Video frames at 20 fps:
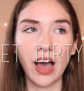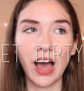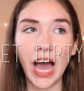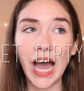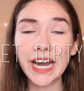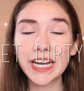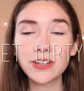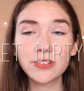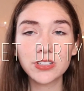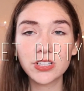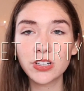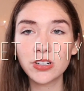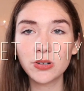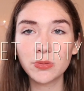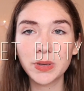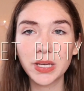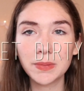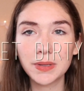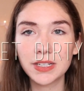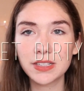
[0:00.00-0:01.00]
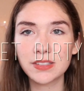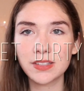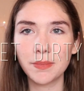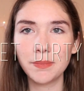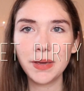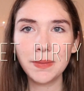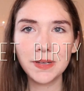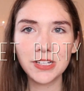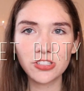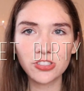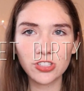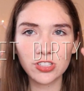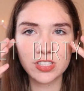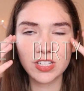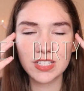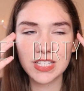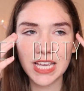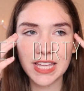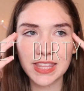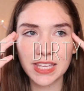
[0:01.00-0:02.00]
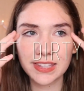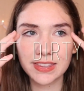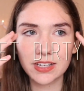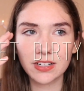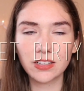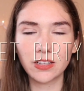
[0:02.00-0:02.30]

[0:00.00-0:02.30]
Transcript: I don't know, maybe it's just because I think they're